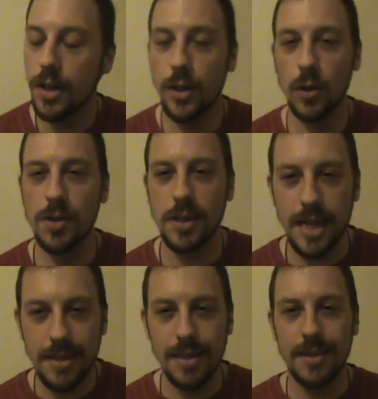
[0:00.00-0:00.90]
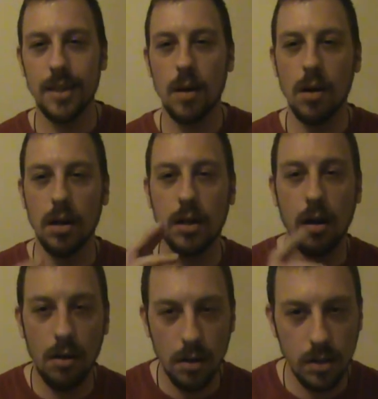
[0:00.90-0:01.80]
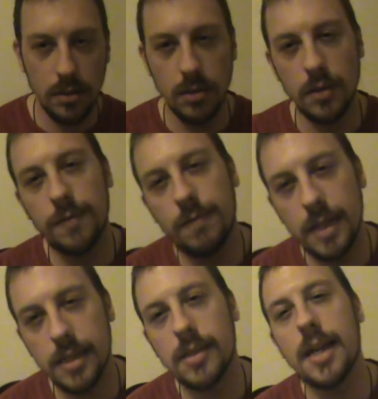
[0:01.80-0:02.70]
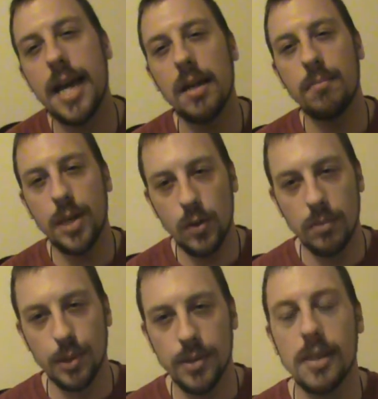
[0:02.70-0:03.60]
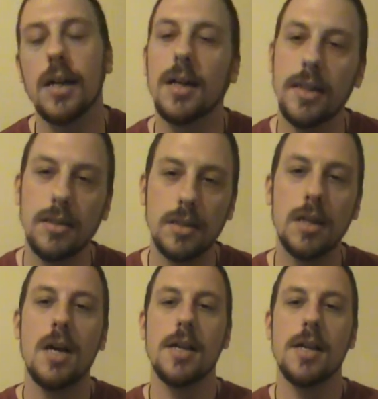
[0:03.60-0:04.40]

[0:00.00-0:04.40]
You'll see that there are cardinal, fixed, and mutable signs.